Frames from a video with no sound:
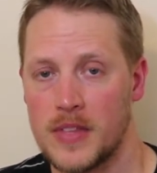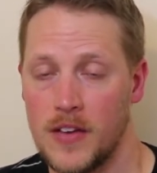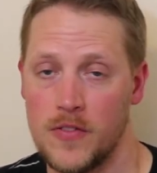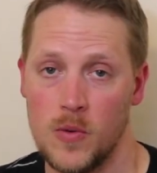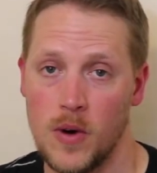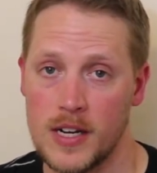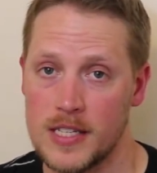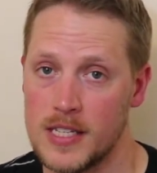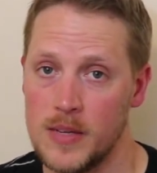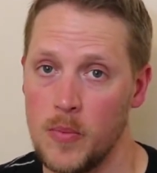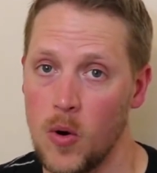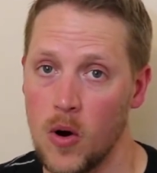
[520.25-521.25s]
If you want to see
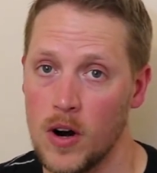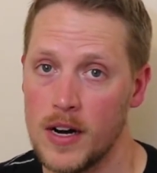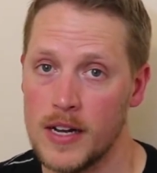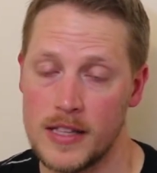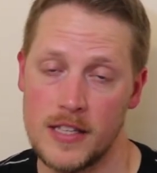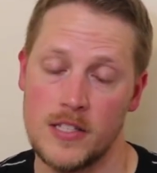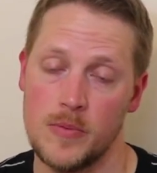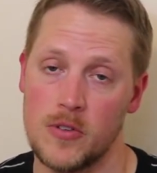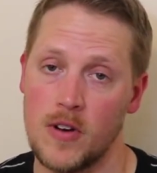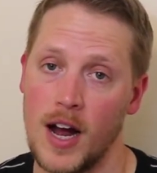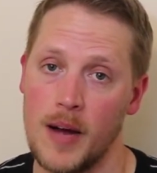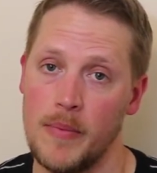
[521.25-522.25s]
more, hit the
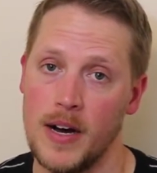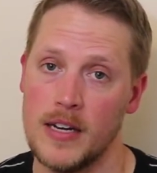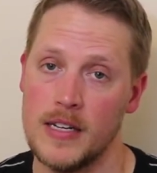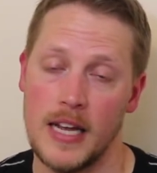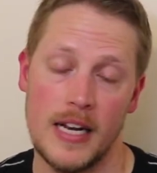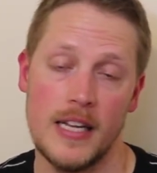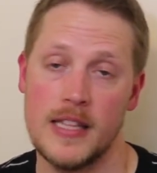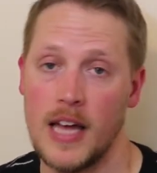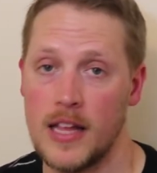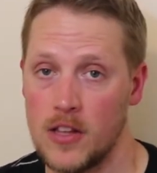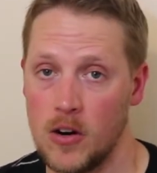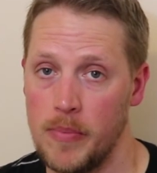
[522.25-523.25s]
subscribe button and hit that
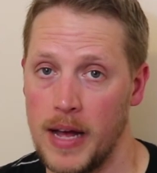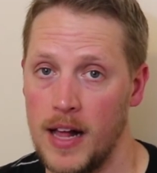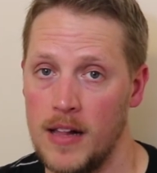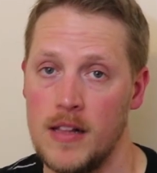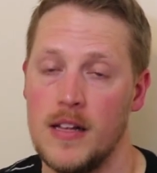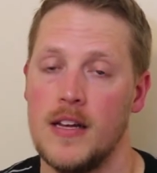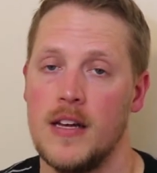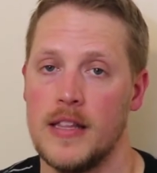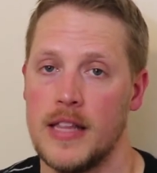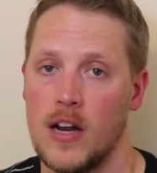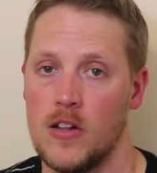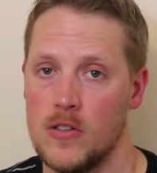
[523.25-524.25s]
little bell.
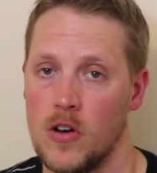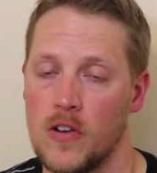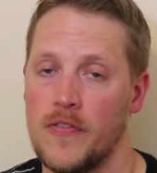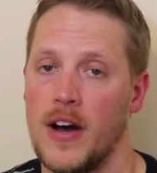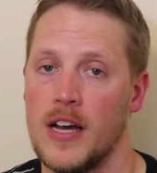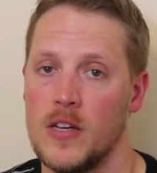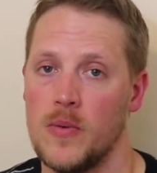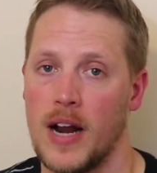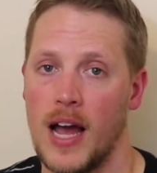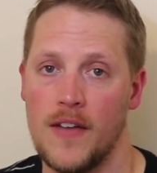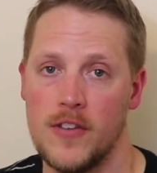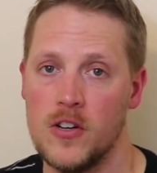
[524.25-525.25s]
That'll notify you when I
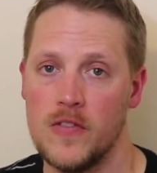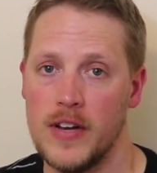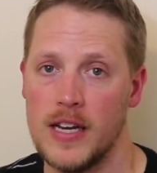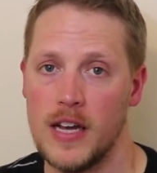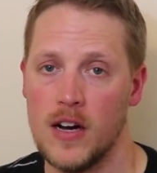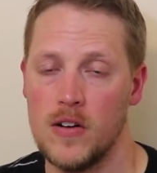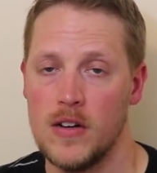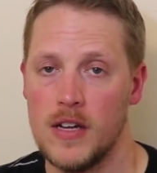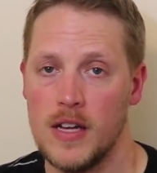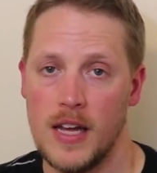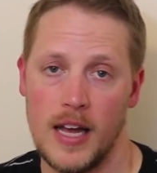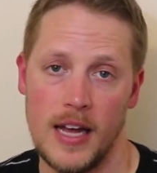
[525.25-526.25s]
have a new video.
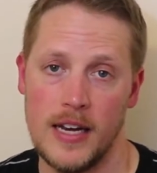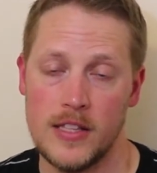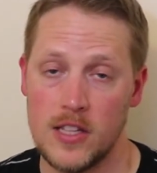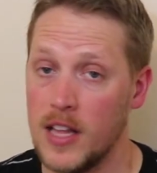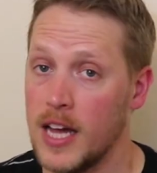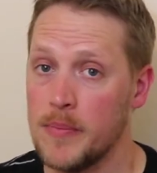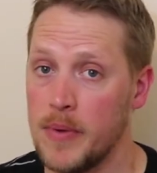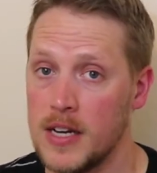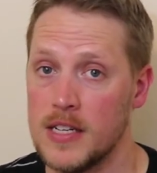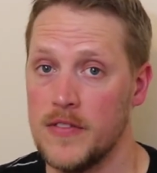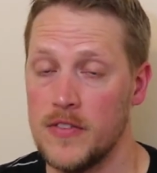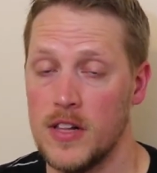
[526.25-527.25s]
And hit the like button
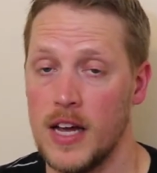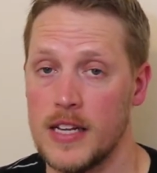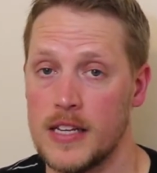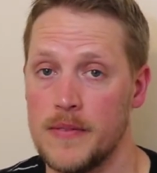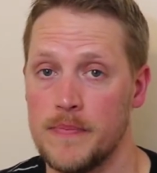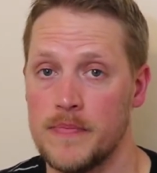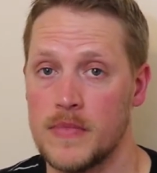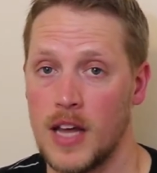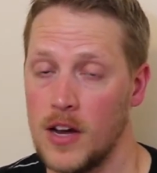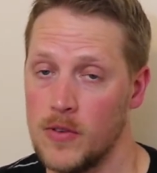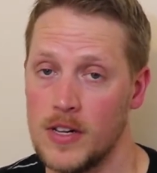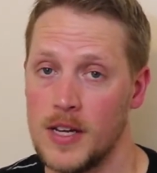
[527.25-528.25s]
if you liked it.
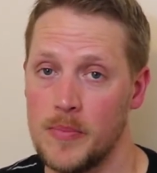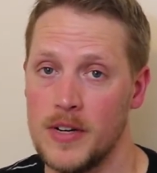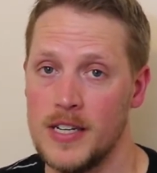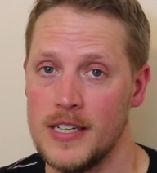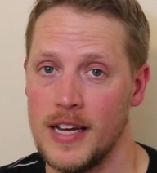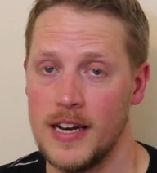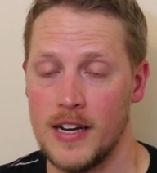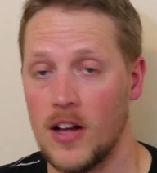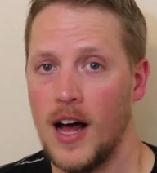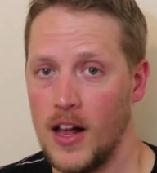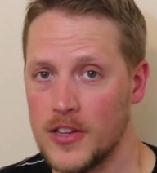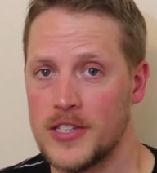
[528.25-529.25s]
I'd really appreciate it, and
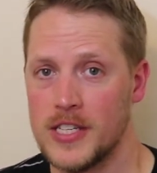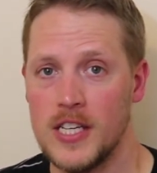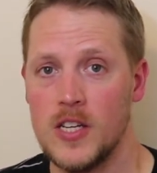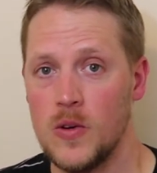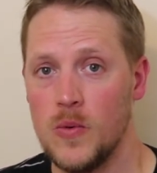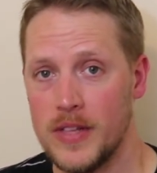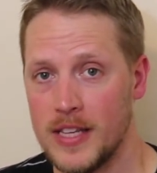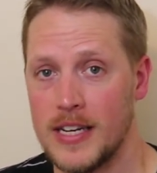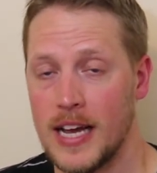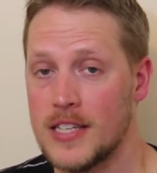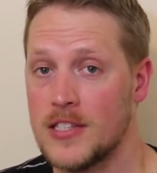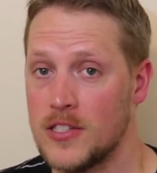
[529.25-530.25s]
I'll see you with the
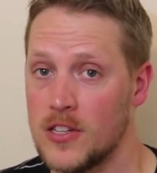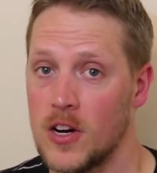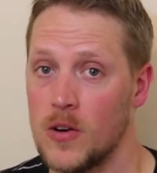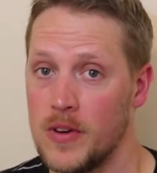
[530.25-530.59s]
next dessert